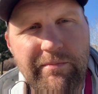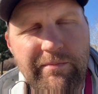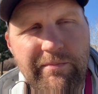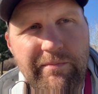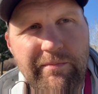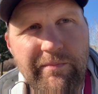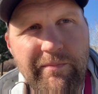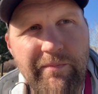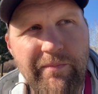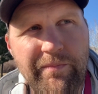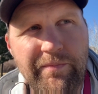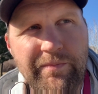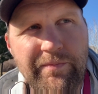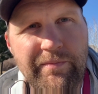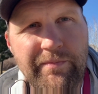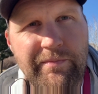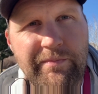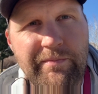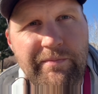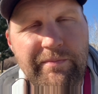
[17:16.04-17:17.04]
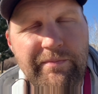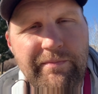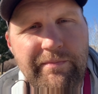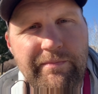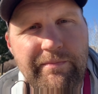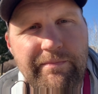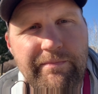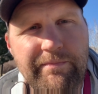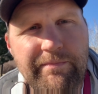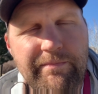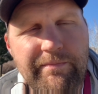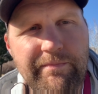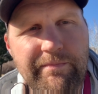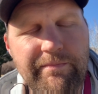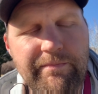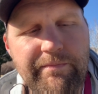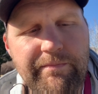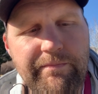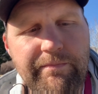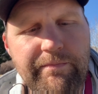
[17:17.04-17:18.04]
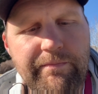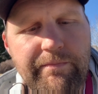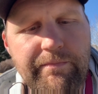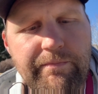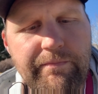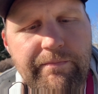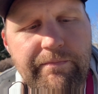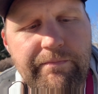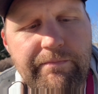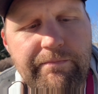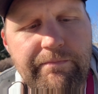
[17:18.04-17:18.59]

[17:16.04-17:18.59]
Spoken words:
Nobody speaks.